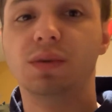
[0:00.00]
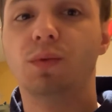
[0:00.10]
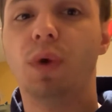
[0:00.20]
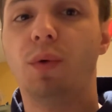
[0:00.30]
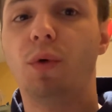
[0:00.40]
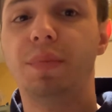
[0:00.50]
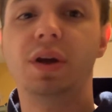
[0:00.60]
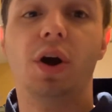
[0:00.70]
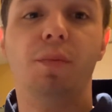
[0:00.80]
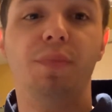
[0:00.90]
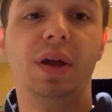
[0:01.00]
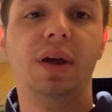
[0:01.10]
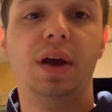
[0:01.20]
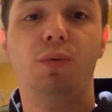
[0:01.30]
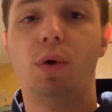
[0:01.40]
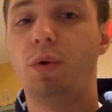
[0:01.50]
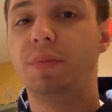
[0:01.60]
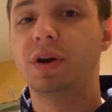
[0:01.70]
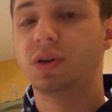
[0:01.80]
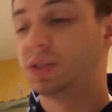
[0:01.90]
what will be our big and what will
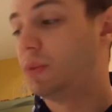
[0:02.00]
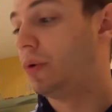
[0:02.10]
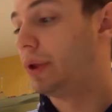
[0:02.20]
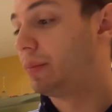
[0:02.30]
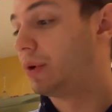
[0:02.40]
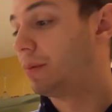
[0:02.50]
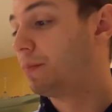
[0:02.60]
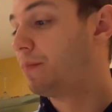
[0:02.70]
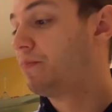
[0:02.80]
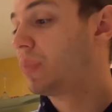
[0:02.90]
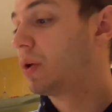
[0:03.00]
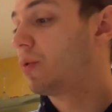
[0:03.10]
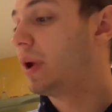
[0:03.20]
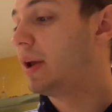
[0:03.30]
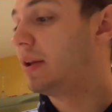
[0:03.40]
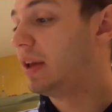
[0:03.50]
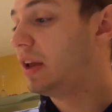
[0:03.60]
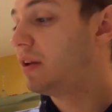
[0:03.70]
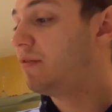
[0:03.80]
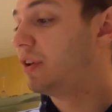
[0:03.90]
be our small number. Right, in
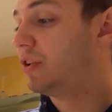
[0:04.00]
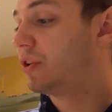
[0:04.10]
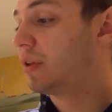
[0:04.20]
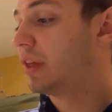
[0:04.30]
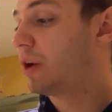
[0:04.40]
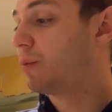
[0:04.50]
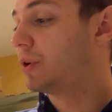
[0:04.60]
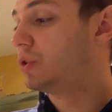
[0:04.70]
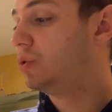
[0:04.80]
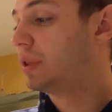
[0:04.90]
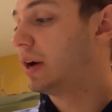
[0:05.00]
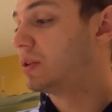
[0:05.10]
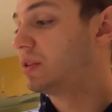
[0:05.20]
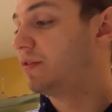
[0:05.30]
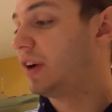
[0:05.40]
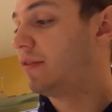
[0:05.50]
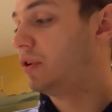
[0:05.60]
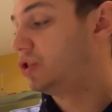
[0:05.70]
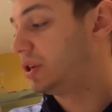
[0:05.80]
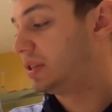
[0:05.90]
Eden Vineyard, there were
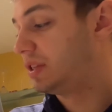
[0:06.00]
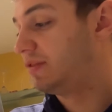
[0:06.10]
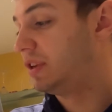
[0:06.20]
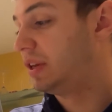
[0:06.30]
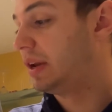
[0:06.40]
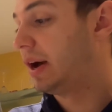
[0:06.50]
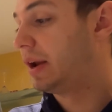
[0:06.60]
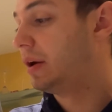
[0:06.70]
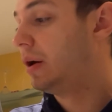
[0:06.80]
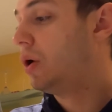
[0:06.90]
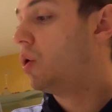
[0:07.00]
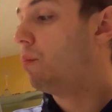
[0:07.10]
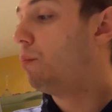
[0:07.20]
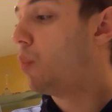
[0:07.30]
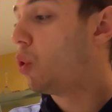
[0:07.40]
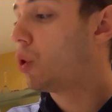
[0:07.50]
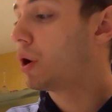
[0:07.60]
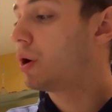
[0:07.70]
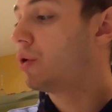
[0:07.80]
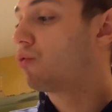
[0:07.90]
2,579
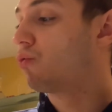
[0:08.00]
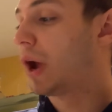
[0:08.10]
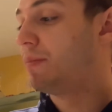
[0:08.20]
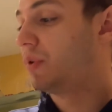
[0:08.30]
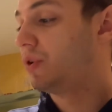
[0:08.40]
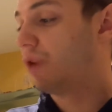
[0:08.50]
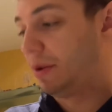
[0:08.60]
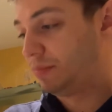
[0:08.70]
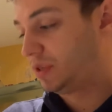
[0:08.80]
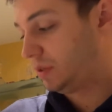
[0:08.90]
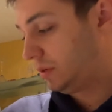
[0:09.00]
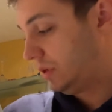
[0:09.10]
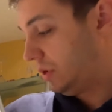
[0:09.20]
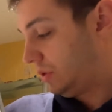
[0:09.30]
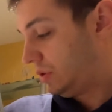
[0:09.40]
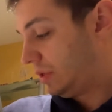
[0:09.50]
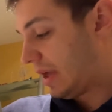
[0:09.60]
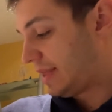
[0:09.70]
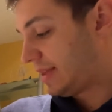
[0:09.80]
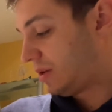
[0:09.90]
more ripe grapes.
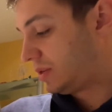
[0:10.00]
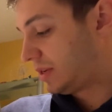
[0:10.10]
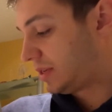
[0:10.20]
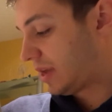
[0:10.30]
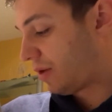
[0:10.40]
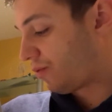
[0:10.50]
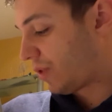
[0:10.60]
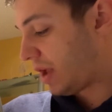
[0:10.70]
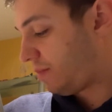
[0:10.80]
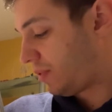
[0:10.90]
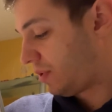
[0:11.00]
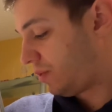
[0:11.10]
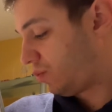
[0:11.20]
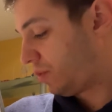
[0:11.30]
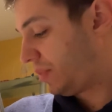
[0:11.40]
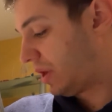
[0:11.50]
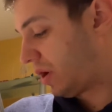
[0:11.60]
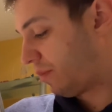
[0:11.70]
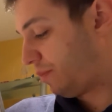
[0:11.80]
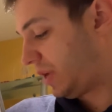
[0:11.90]
That tells us that ripe will be
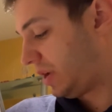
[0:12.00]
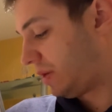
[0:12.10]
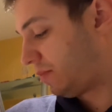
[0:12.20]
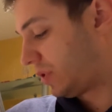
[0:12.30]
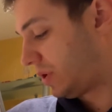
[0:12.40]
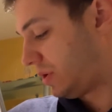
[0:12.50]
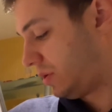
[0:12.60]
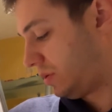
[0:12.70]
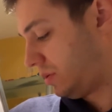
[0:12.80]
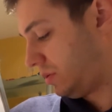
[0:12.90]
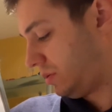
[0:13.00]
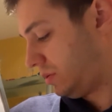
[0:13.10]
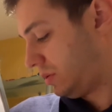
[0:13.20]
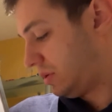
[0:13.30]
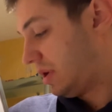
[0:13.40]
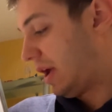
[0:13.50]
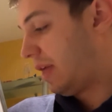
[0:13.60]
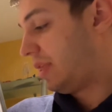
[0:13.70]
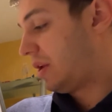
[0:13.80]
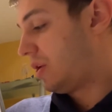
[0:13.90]
our big number,
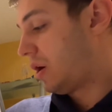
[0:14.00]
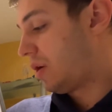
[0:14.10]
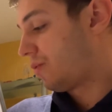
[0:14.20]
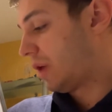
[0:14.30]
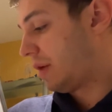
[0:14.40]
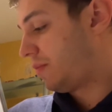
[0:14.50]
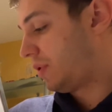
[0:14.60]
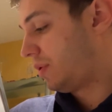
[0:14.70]
and then not ripe